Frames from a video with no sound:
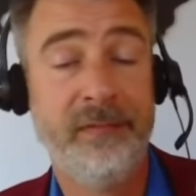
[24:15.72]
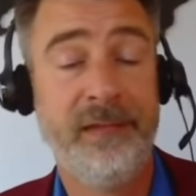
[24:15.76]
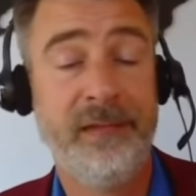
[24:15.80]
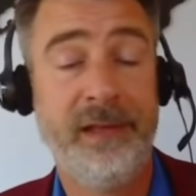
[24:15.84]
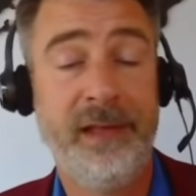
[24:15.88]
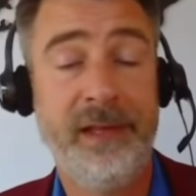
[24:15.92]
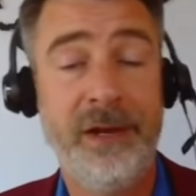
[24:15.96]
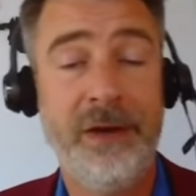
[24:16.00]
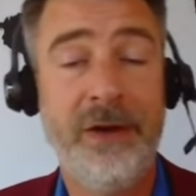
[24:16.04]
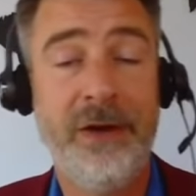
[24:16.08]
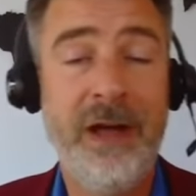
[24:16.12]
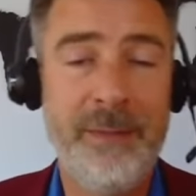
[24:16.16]

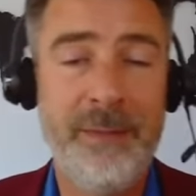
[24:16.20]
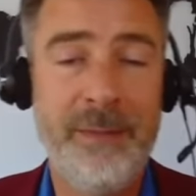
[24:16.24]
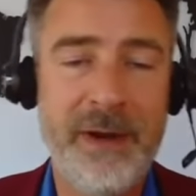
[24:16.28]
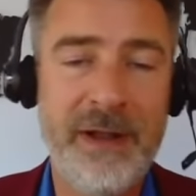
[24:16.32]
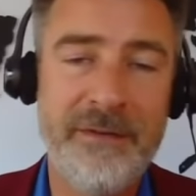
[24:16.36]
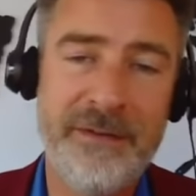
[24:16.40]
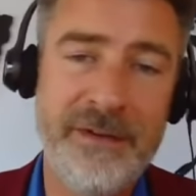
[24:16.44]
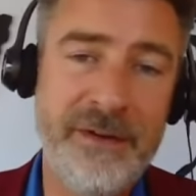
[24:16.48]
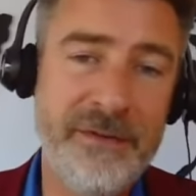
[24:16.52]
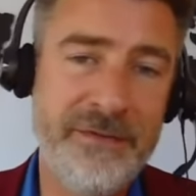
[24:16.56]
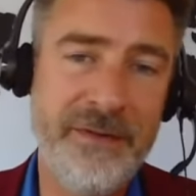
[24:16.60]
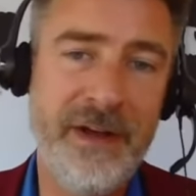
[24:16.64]
I don't know how many
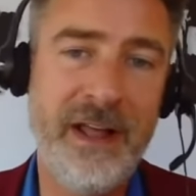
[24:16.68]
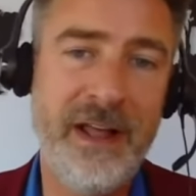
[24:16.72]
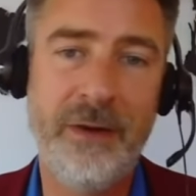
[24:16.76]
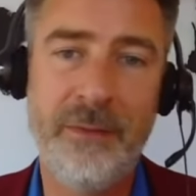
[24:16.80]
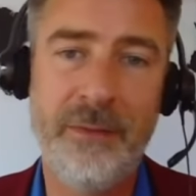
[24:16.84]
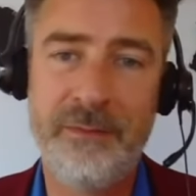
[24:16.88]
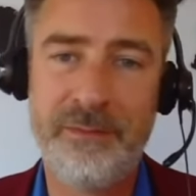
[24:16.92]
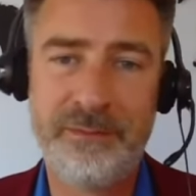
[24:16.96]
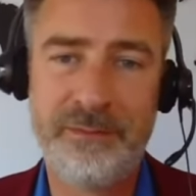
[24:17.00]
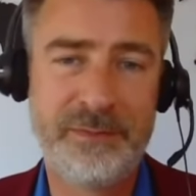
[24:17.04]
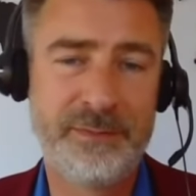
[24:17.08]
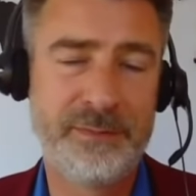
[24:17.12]
of you
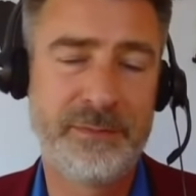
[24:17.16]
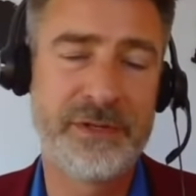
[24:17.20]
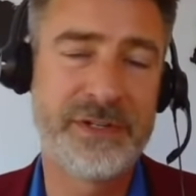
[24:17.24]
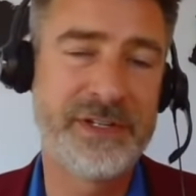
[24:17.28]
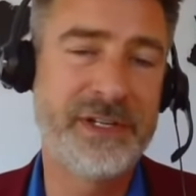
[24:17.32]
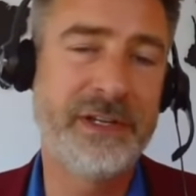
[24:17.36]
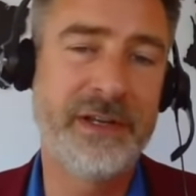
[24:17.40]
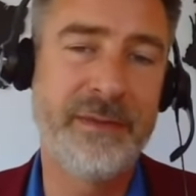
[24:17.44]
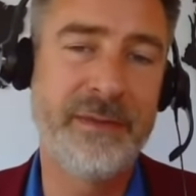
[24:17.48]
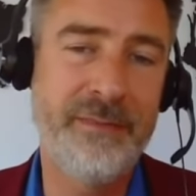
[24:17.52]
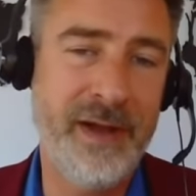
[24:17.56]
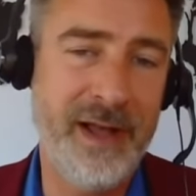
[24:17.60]
follow
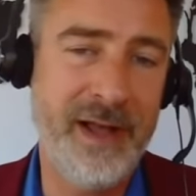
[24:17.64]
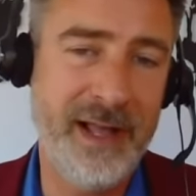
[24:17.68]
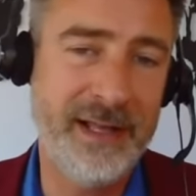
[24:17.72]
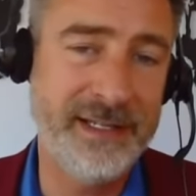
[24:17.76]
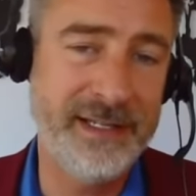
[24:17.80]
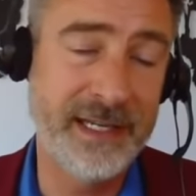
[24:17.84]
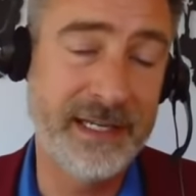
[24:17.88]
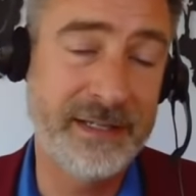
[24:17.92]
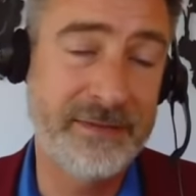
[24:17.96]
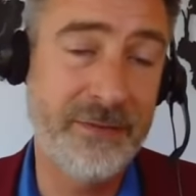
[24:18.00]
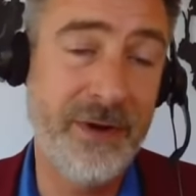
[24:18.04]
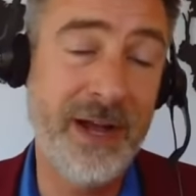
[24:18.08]
Brazilian
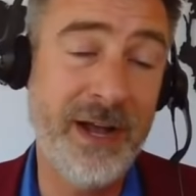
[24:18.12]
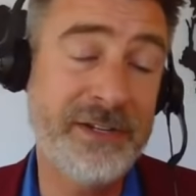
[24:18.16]
politics.